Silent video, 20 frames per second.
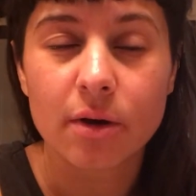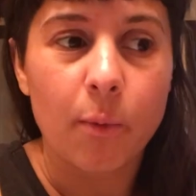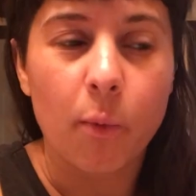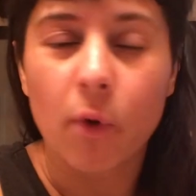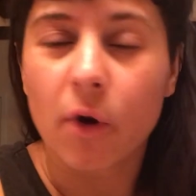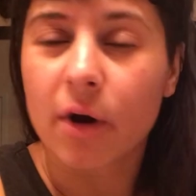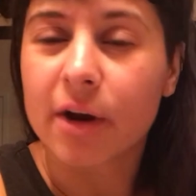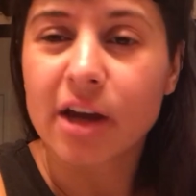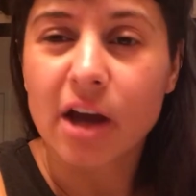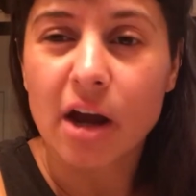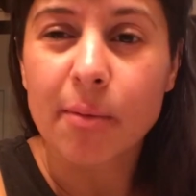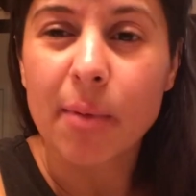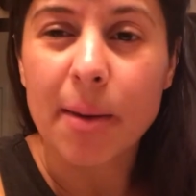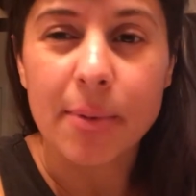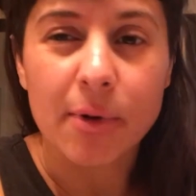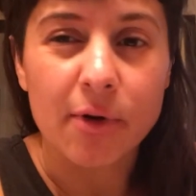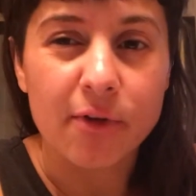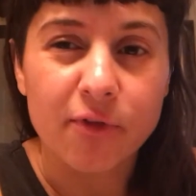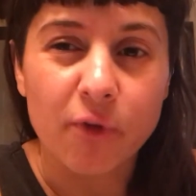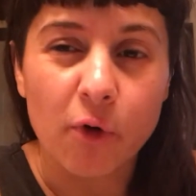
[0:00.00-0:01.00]
working on my
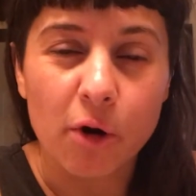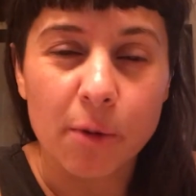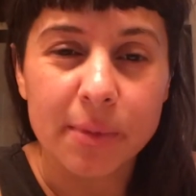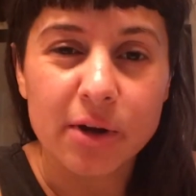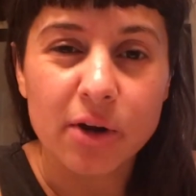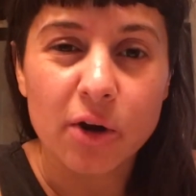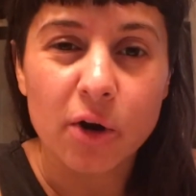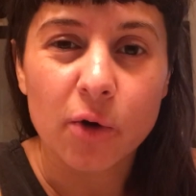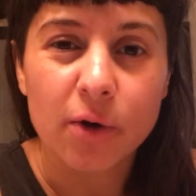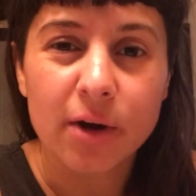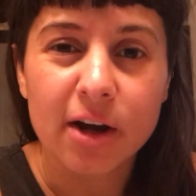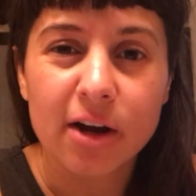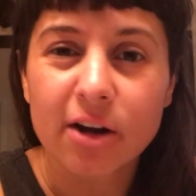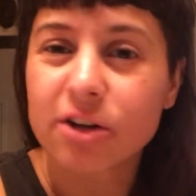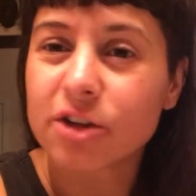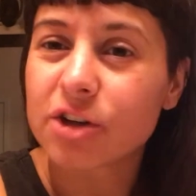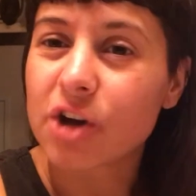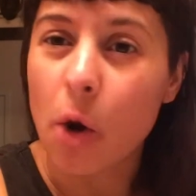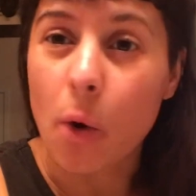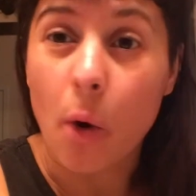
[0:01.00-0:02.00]
performing career
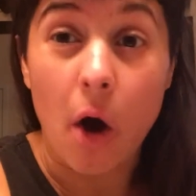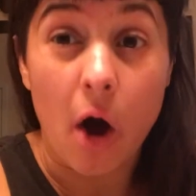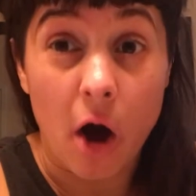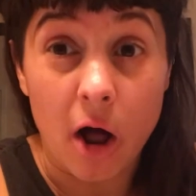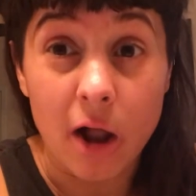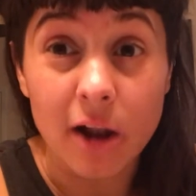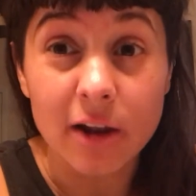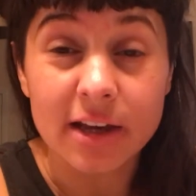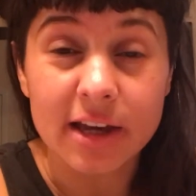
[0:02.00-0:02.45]
and go all